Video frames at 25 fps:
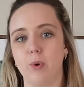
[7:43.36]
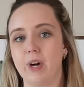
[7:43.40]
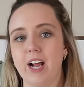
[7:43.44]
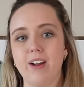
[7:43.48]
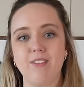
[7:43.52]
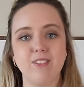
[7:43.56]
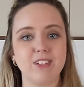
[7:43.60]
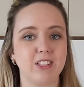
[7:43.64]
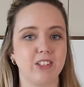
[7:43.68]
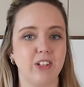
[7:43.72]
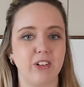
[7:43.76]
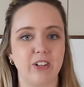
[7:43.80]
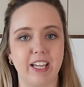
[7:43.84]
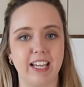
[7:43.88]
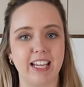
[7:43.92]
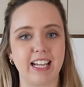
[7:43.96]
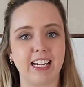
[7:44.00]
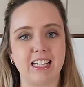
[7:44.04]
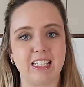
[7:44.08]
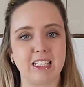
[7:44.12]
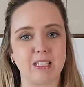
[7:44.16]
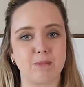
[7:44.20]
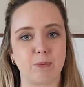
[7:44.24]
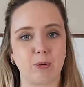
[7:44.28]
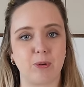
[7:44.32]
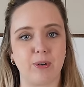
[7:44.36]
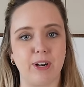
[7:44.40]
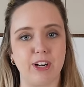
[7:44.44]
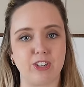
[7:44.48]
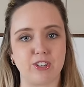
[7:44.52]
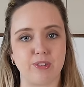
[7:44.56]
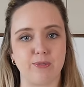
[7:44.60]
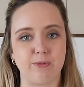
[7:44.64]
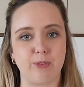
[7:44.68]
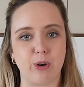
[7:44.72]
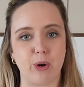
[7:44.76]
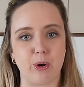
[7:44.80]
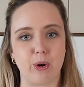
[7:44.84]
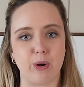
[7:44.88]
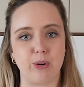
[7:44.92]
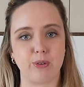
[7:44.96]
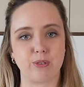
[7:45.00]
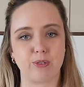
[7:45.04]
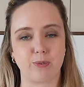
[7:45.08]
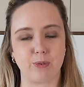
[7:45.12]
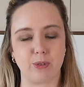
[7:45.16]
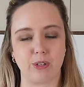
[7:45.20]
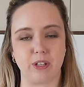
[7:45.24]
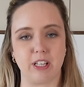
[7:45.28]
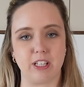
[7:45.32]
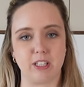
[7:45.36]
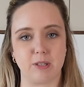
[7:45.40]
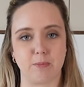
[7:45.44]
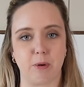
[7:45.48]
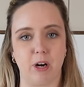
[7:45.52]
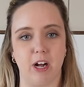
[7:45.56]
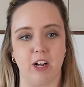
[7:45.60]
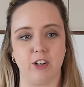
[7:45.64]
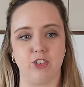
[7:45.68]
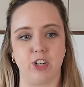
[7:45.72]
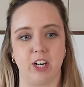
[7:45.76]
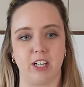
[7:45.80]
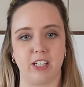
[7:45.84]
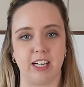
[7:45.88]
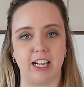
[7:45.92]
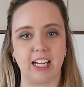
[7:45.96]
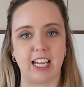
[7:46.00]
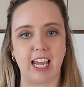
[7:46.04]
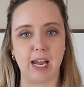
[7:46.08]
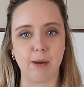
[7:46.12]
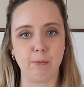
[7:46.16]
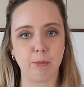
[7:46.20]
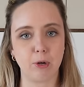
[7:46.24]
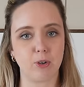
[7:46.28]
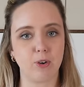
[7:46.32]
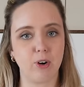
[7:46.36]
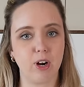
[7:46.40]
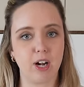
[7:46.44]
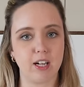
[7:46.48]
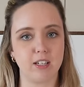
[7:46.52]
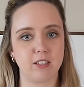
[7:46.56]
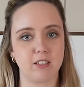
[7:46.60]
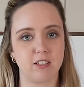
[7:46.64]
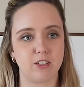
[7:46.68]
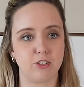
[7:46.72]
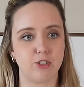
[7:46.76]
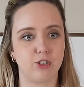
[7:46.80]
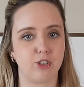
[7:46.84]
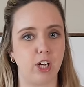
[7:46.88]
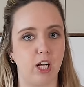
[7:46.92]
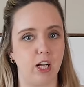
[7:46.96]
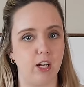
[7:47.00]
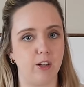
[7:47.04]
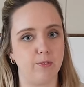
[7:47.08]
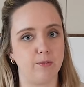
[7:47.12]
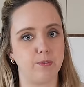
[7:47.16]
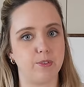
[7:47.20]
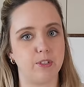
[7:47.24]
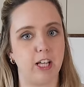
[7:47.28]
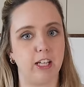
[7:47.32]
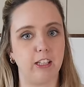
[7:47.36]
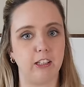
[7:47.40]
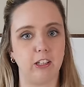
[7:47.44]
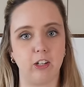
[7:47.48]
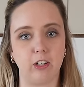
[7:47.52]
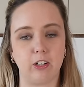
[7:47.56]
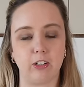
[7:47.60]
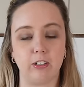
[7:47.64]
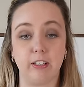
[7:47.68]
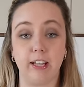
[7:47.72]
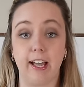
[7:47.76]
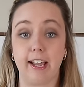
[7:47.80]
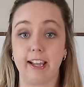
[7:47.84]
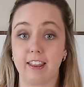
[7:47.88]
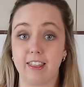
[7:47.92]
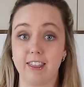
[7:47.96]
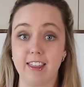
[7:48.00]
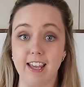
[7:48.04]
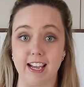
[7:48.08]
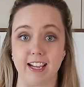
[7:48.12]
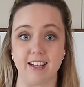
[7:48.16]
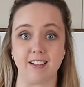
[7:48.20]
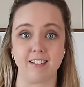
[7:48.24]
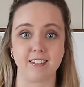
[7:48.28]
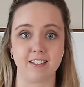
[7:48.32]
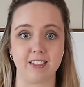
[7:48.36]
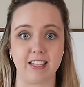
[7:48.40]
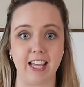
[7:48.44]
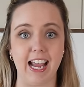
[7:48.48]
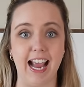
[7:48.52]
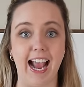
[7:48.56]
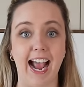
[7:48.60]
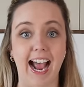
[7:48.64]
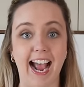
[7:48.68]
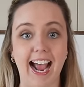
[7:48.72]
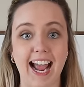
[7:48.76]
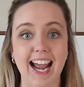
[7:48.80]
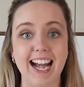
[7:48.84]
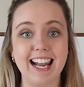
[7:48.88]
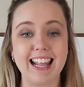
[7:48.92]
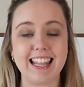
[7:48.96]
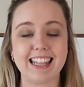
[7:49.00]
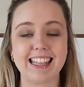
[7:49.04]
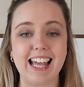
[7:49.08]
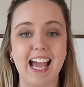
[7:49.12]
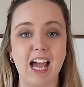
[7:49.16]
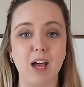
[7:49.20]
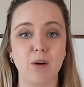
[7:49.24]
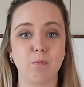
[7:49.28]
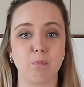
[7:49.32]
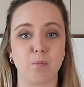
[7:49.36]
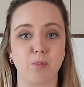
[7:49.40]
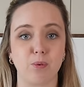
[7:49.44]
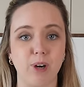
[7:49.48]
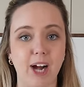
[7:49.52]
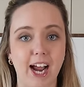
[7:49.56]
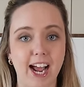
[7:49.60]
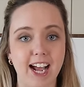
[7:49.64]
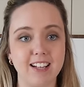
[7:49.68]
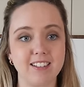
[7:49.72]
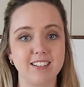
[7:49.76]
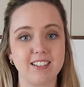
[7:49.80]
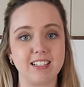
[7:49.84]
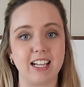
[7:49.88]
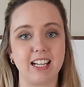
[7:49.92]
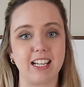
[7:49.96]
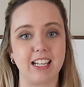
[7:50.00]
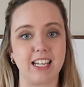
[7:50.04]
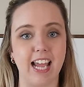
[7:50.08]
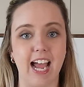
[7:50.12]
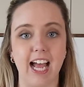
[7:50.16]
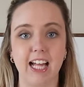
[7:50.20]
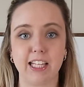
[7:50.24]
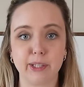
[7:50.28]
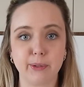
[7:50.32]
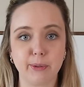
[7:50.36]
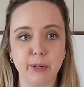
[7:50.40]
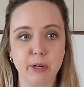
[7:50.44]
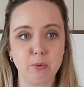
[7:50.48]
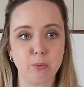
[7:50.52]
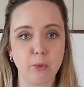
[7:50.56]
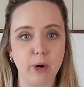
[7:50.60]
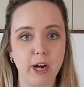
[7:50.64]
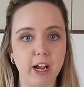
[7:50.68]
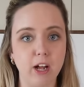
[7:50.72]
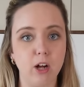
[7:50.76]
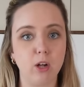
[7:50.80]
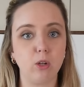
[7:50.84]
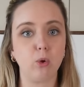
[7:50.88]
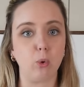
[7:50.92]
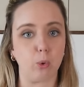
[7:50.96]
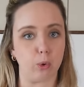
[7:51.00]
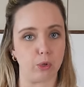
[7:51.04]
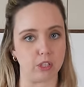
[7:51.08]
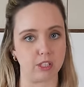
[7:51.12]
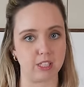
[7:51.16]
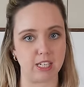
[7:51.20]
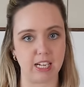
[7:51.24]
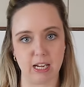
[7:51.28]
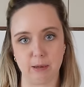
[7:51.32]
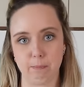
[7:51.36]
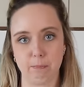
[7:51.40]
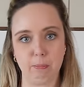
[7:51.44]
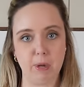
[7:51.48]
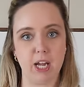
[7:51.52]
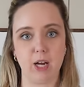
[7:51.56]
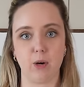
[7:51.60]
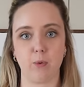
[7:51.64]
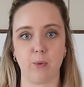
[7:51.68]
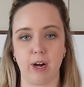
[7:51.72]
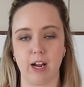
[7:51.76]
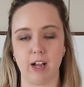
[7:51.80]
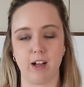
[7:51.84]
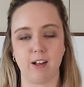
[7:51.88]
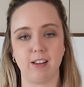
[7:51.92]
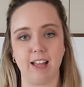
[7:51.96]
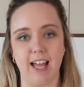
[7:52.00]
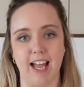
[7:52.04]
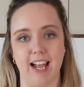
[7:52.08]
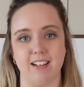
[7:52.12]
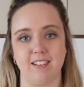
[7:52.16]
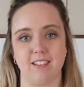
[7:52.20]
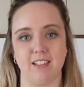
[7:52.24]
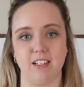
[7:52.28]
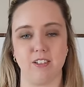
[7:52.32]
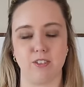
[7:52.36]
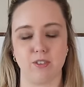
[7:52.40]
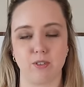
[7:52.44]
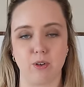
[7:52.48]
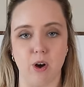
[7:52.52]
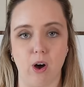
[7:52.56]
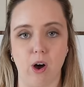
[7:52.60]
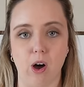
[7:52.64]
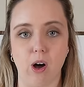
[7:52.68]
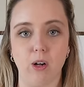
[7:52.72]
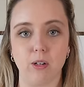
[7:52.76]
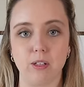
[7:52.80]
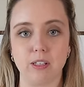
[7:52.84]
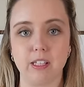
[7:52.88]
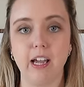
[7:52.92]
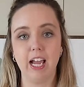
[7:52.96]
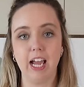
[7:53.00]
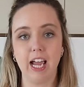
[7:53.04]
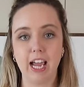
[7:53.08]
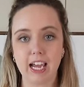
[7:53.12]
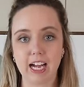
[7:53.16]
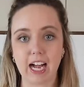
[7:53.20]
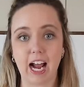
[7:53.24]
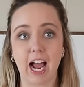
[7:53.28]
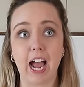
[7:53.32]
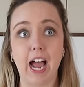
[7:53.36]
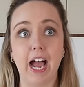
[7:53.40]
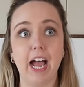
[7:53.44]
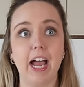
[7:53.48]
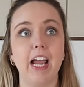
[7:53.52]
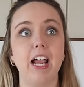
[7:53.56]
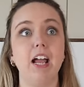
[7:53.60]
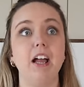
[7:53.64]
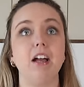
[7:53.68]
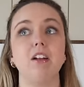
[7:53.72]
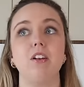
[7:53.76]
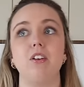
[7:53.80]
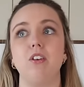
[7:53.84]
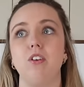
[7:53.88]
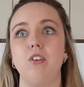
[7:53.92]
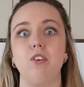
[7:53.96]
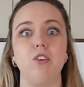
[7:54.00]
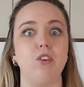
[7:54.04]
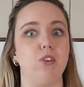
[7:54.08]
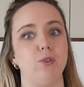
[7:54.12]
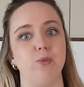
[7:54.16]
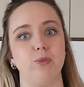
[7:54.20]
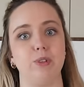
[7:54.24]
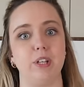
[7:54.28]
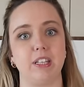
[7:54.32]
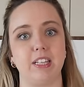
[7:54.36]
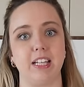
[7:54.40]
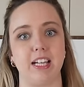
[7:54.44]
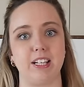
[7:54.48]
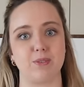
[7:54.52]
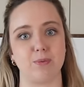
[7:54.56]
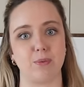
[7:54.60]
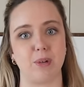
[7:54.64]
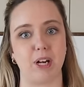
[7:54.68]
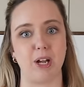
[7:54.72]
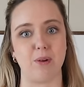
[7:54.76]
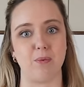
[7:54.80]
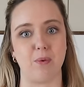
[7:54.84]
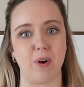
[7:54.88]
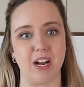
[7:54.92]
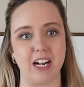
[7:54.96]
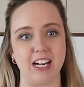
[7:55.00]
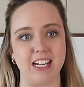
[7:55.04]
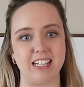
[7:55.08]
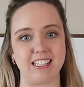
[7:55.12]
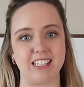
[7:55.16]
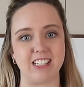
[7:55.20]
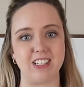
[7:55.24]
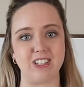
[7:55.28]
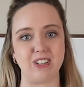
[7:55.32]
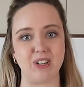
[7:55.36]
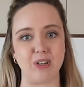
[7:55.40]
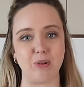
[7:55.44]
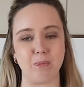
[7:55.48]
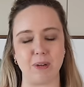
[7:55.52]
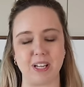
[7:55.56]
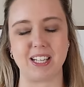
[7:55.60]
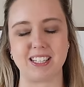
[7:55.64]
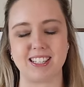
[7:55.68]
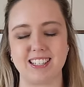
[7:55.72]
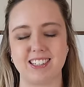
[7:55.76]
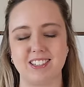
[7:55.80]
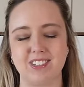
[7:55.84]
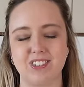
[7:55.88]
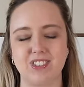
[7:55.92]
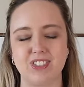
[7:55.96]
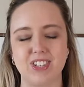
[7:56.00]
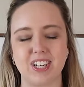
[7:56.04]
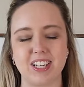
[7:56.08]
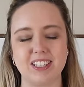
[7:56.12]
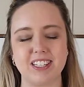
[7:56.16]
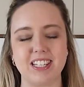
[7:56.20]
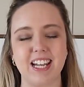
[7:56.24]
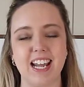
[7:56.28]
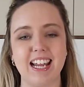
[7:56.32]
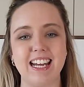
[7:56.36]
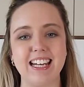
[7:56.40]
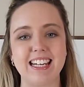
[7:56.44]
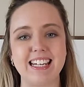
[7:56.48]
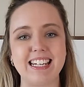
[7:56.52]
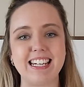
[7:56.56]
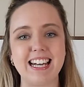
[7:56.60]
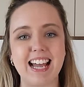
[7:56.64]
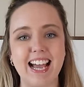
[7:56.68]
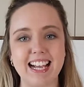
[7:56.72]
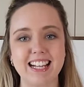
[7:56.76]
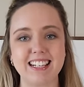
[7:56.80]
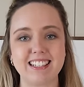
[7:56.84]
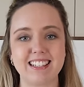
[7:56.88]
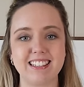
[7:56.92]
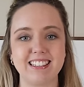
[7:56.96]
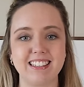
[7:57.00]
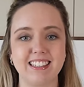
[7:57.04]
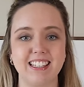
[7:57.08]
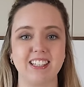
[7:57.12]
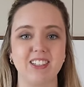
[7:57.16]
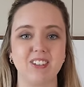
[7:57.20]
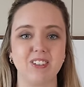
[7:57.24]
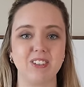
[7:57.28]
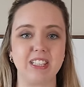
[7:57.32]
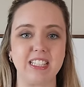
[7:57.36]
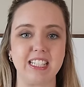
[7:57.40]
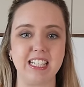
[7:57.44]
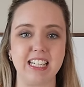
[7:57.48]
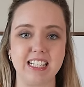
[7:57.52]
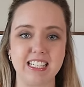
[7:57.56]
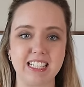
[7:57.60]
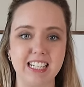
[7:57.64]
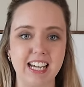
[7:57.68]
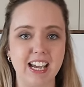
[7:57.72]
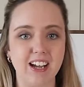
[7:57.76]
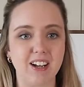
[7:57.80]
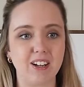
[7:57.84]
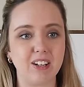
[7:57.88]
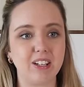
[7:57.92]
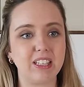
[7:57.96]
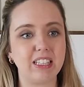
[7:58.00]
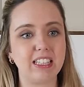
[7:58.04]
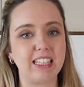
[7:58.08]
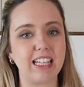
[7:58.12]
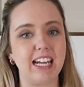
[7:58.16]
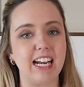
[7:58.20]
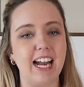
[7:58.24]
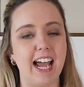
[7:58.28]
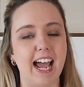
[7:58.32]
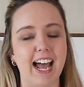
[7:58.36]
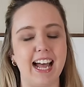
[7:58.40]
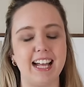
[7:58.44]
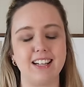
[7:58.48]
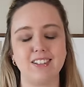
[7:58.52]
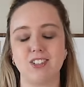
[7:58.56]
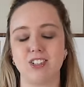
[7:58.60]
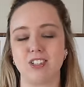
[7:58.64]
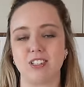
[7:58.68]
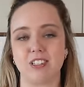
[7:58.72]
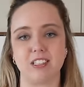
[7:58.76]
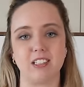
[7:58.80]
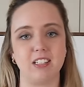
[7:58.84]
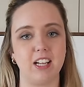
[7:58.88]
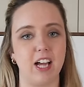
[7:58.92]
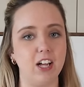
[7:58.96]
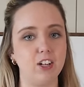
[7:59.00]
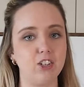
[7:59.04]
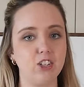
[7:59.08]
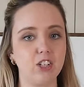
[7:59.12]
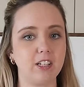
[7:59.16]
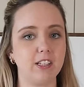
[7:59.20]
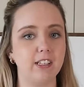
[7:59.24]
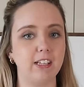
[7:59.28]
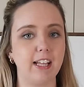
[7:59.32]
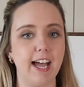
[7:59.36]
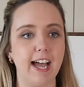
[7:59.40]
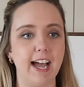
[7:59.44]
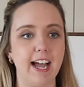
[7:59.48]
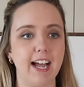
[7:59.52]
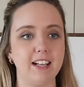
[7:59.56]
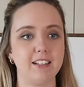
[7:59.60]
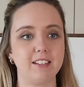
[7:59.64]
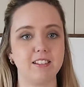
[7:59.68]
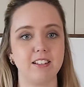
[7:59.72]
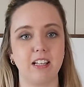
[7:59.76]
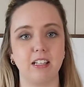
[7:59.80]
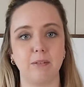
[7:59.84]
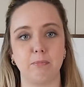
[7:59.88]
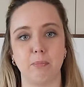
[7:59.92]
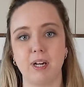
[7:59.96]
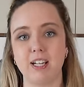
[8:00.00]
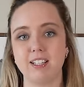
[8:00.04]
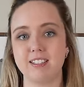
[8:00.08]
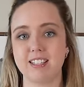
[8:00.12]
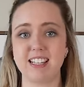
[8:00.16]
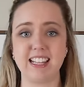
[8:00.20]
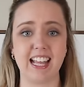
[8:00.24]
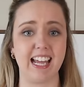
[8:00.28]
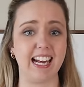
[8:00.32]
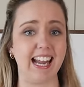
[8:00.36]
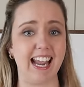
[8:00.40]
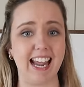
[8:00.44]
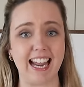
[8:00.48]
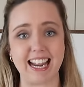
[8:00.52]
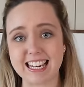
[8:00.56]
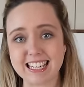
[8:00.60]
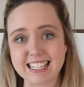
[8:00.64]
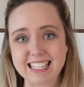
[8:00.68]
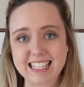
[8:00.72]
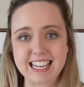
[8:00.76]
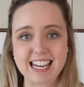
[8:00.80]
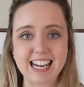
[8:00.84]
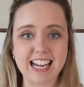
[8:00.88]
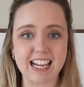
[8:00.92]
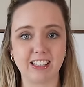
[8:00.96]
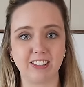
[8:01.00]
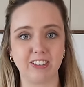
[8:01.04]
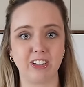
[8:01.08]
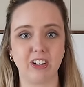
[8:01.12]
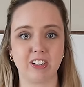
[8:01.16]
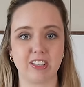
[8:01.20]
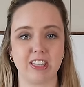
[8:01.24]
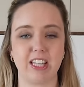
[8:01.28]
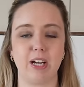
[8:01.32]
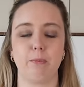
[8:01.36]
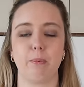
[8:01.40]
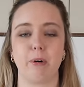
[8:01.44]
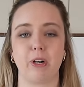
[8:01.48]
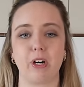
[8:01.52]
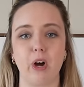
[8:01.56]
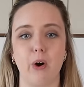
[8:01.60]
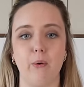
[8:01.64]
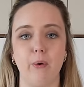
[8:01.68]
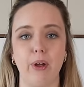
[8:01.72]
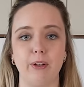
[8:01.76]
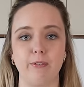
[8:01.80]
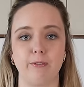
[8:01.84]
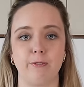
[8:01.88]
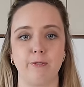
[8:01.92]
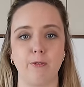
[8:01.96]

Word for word: When I was looking at inspiration photos for this project, I came across shelves that look like this. They had that brass gallery rail or tipping rail as it's called, and I knew that that's what I wanted to do because it's just a nice little detail that adds just a touch of class, it uh, brings in that antique look that we're going